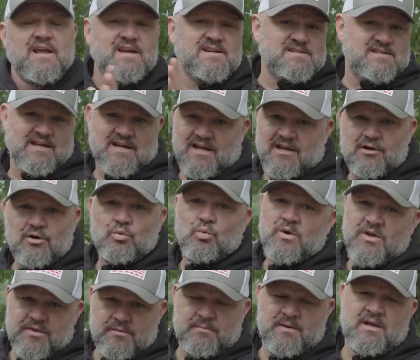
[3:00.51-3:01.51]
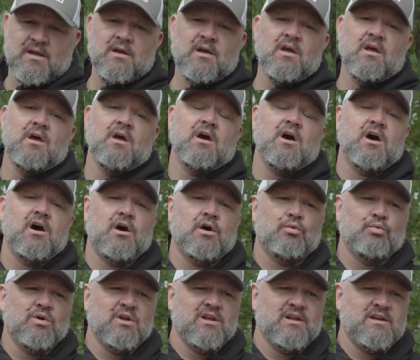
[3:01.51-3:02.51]
case the angler with me uh,
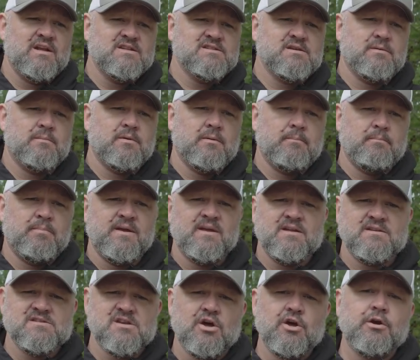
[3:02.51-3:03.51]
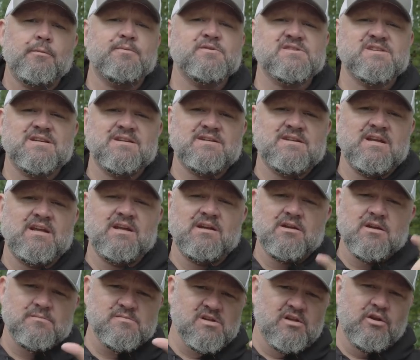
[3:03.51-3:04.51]
really needs it. But Ben's 100% DEET
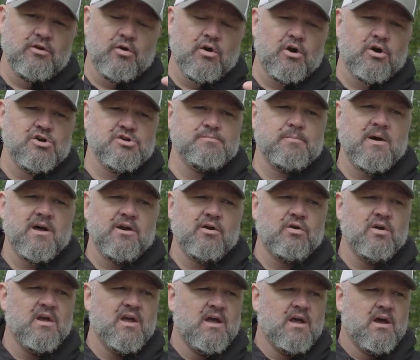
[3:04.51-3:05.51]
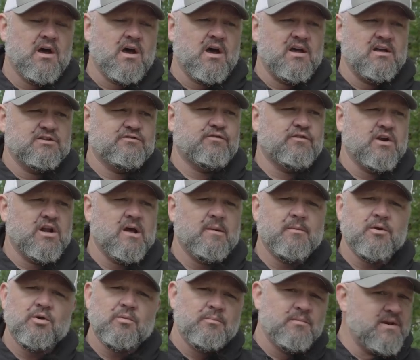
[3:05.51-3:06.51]
comes in a little orange bottle. Uh, it's
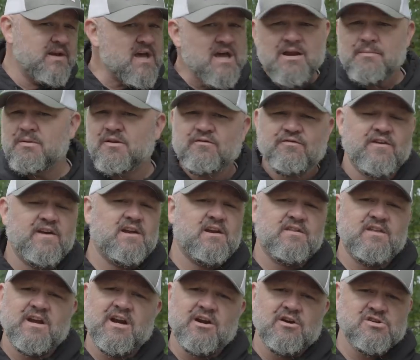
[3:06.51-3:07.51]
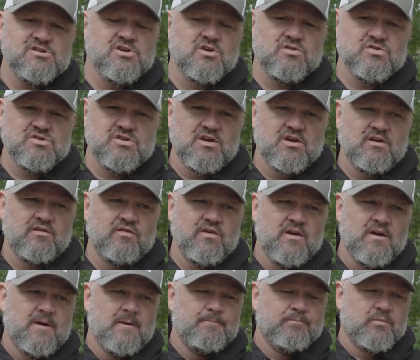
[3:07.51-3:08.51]
phenomenal. I'm not a big fan of the aerosol stuff.
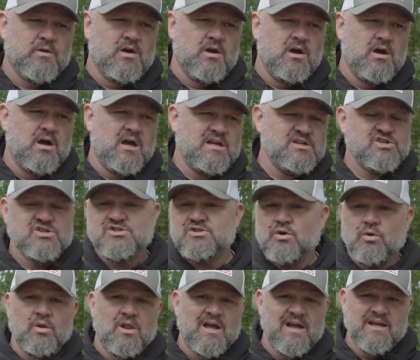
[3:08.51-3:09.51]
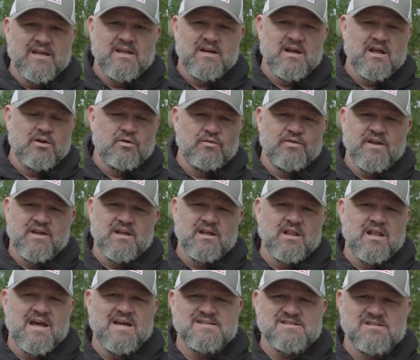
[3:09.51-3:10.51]
Uh, I just don't like it. I don't think it
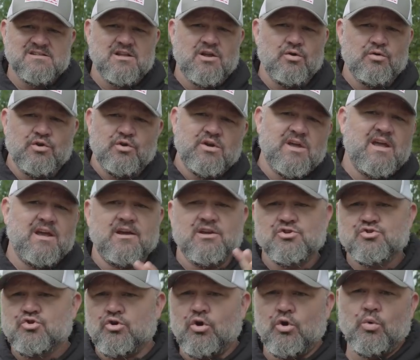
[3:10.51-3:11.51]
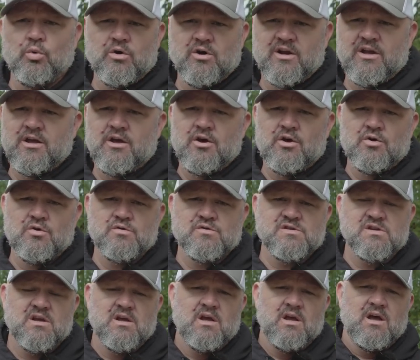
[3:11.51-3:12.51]
lasts as long. You can't control where it
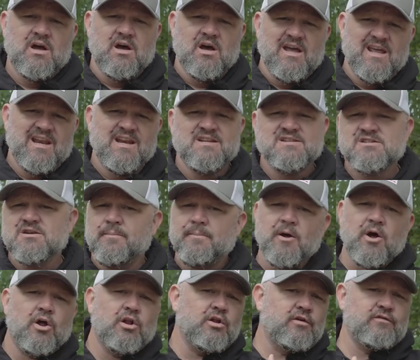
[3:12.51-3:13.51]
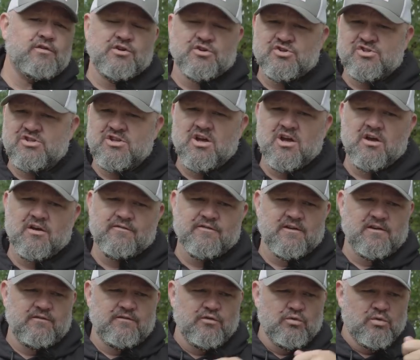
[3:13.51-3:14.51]
goes. Uh, it ends up all over your stuff.
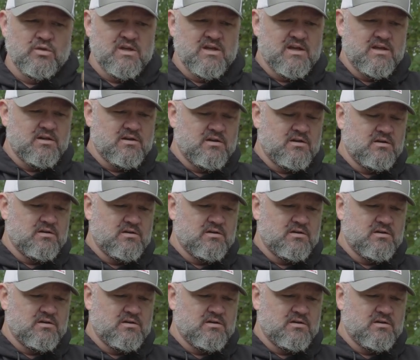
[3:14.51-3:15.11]
And if you get